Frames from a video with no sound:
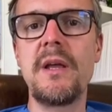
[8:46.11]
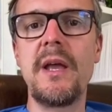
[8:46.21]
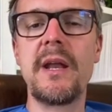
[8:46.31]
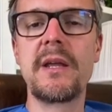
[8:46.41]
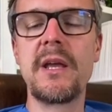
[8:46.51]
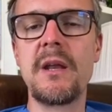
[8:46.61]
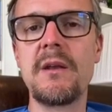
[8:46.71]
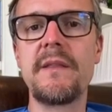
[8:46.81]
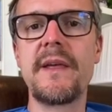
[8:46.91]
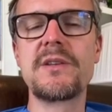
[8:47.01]
And again,
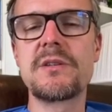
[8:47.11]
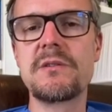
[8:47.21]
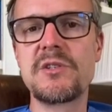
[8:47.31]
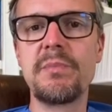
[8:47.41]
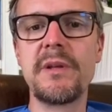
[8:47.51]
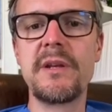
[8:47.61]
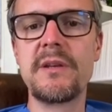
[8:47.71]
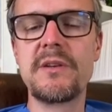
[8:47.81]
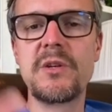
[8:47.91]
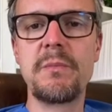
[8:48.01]
that's split into
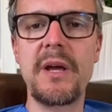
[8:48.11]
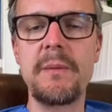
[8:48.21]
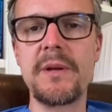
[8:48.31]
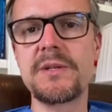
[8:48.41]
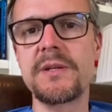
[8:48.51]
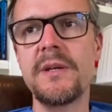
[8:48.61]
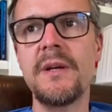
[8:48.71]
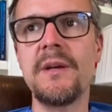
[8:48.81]
two payments,